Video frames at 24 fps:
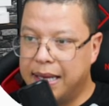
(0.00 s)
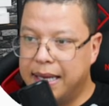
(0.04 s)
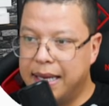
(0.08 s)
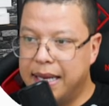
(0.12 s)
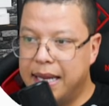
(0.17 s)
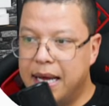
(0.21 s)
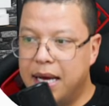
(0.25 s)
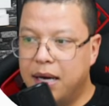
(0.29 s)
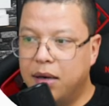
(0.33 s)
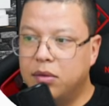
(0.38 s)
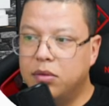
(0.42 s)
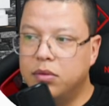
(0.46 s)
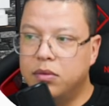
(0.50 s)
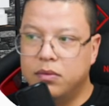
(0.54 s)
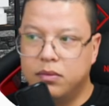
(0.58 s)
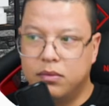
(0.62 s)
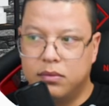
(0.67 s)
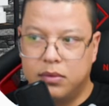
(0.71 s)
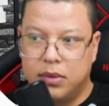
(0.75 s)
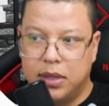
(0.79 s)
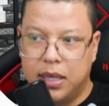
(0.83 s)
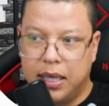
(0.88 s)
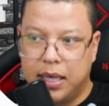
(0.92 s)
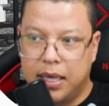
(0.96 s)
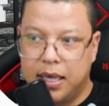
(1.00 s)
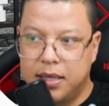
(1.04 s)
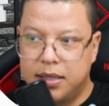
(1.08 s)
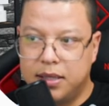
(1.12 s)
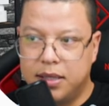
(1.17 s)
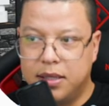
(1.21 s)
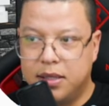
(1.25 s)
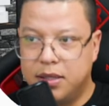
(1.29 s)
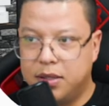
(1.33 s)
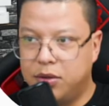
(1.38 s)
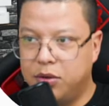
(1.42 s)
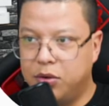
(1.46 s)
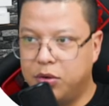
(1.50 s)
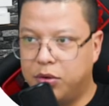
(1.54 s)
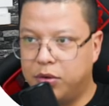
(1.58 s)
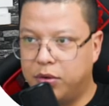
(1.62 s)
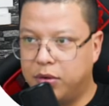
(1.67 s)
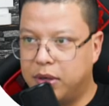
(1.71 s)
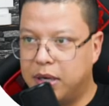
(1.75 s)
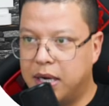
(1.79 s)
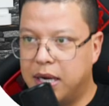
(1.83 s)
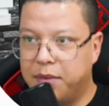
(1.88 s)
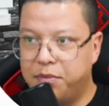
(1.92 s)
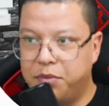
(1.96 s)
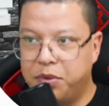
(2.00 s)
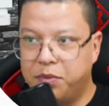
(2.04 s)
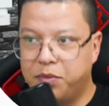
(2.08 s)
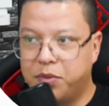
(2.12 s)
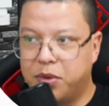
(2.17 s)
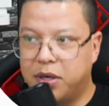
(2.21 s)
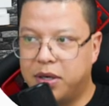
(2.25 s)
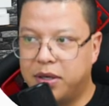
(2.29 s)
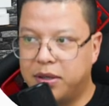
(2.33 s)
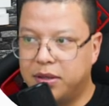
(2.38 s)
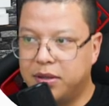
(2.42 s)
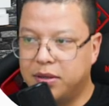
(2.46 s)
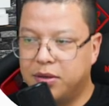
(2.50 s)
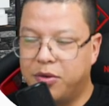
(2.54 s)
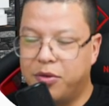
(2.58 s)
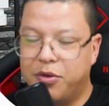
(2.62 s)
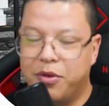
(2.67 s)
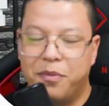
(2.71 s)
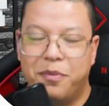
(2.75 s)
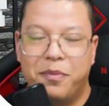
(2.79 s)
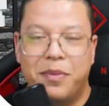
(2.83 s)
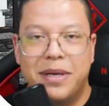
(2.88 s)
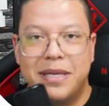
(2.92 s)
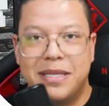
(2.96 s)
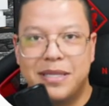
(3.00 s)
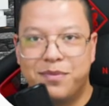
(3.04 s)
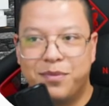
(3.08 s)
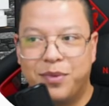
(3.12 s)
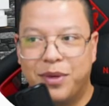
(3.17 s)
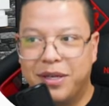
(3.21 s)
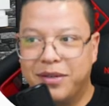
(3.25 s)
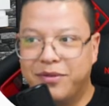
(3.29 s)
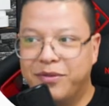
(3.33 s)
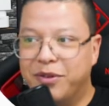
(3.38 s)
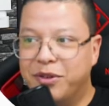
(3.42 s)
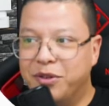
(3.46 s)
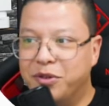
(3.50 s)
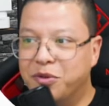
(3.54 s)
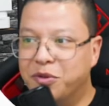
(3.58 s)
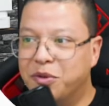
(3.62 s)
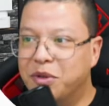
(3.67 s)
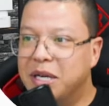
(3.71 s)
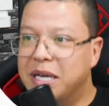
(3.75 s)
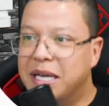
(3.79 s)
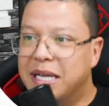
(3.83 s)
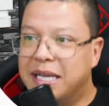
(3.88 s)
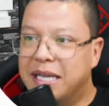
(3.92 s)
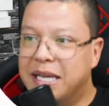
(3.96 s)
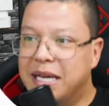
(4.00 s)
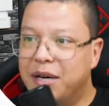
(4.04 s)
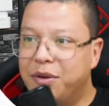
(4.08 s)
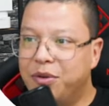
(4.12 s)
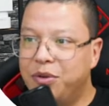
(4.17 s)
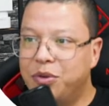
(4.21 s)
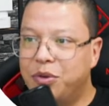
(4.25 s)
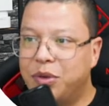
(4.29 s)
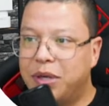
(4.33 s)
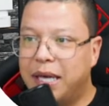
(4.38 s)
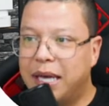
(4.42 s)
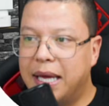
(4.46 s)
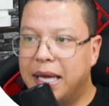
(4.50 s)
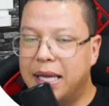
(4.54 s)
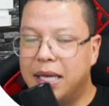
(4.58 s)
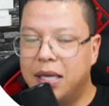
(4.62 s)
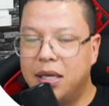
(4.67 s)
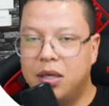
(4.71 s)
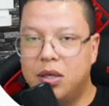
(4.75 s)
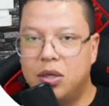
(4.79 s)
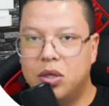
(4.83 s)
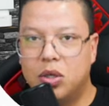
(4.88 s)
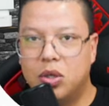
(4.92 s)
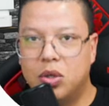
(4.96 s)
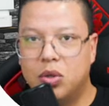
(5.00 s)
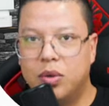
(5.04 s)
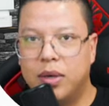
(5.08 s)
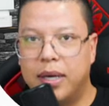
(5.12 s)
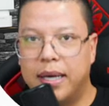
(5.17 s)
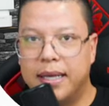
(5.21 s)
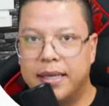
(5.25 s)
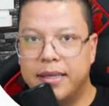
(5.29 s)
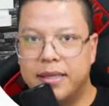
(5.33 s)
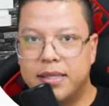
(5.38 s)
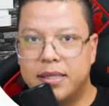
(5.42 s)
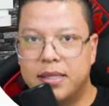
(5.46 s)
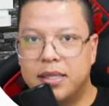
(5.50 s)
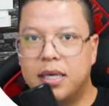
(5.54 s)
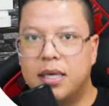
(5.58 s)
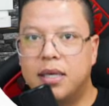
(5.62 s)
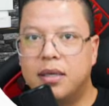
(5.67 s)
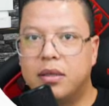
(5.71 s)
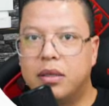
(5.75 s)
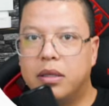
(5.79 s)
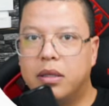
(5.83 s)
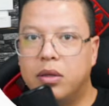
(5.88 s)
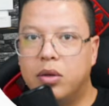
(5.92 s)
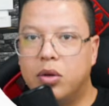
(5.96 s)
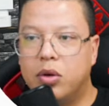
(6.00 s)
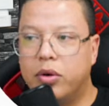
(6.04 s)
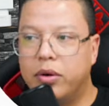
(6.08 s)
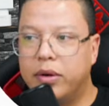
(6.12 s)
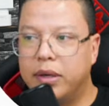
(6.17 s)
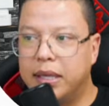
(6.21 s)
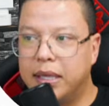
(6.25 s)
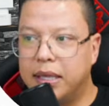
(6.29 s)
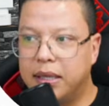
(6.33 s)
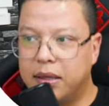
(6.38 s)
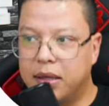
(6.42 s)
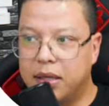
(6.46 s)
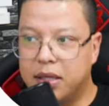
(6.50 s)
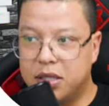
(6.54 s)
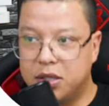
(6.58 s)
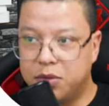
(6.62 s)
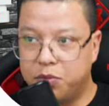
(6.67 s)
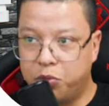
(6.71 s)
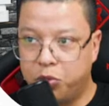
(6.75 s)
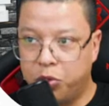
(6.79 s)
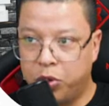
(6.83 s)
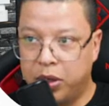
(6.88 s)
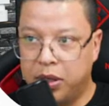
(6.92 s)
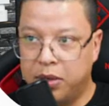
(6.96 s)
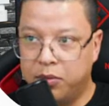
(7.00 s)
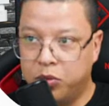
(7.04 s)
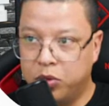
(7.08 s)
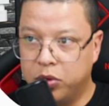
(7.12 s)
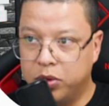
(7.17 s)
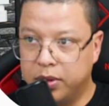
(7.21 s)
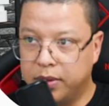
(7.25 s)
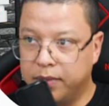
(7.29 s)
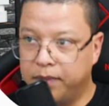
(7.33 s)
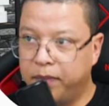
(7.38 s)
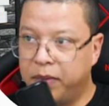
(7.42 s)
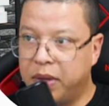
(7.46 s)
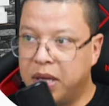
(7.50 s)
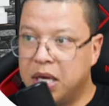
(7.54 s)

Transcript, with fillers: Now I guess it's your happy part or the best part for you. Now you can go and start learning the Spring Boot.